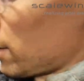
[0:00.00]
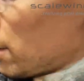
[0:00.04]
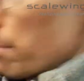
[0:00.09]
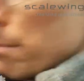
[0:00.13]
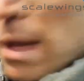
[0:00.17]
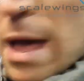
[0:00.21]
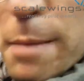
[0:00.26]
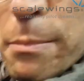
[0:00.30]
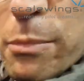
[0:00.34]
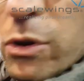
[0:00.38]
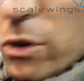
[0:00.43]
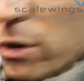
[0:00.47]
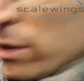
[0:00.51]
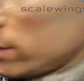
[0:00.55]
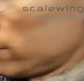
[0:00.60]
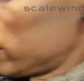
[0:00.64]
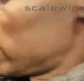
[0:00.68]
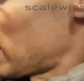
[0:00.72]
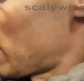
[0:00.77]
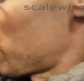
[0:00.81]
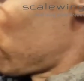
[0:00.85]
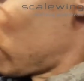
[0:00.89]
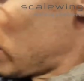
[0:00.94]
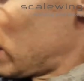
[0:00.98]
a map or
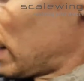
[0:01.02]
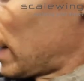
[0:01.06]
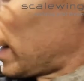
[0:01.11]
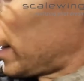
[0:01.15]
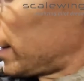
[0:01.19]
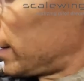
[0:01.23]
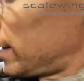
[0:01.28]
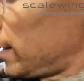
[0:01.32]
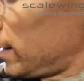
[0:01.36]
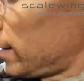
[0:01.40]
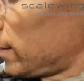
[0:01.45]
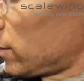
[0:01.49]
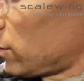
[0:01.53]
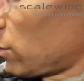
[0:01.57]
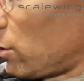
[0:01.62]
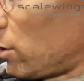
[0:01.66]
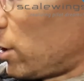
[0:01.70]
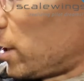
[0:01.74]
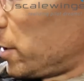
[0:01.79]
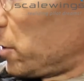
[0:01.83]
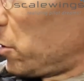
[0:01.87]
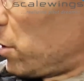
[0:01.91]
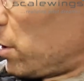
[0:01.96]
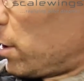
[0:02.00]
something like this,
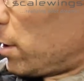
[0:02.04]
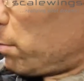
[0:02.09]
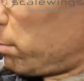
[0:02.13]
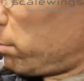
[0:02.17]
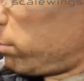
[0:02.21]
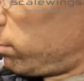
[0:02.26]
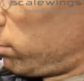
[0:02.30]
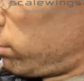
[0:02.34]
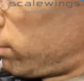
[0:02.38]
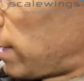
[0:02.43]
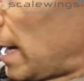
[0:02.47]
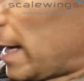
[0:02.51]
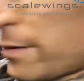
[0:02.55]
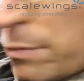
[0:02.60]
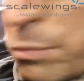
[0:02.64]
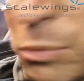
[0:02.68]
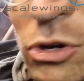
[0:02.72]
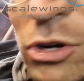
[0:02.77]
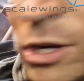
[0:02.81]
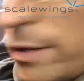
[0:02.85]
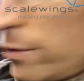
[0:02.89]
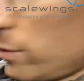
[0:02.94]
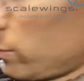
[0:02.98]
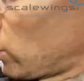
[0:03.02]
or your
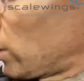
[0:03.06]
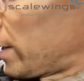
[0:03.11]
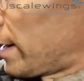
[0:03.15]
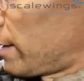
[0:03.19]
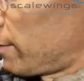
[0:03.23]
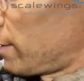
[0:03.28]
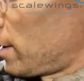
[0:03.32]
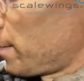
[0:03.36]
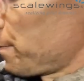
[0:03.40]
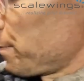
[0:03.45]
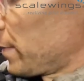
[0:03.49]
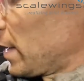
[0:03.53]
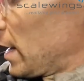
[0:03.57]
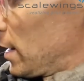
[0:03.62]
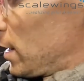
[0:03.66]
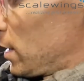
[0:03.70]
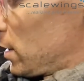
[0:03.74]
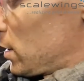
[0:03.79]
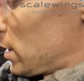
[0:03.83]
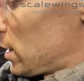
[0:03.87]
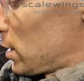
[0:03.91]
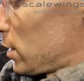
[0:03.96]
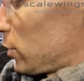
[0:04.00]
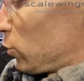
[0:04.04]
passport, whatever,
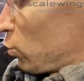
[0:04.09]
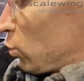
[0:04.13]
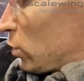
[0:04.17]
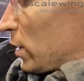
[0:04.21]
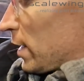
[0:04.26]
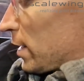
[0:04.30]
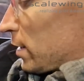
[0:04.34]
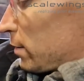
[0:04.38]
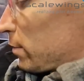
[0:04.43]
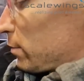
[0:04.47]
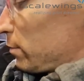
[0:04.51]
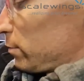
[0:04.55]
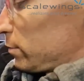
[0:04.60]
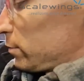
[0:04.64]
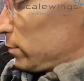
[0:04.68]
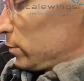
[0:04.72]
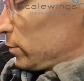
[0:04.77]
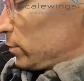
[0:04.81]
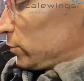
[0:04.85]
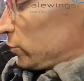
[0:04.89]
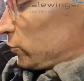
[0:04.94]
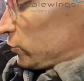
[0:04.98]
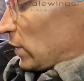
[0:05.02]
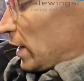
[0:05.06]
uh, you can
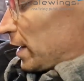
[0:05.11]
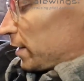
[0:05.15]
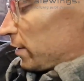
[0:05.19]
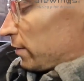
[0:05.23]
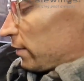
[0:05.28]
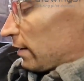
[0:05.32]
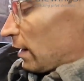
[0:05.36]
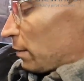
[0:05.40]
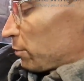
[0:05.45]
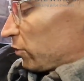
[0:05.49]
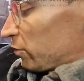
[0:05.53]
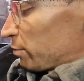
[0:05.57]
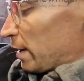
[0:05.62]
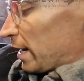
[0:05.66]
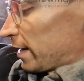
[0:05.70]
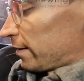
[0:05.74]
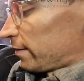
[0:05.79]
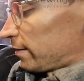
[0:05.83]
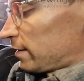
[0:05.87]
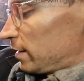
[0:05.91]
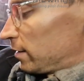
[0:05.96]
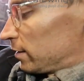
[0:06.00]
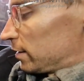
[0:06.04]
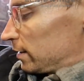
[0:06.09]
find some
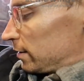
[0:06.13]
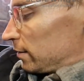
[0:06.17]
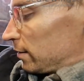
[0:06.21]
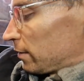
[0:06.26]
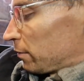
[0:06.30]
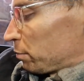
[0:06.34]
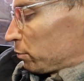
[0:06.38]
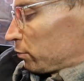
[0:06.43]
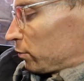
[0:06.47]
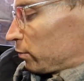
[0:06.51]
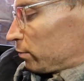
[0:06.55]
space here in this,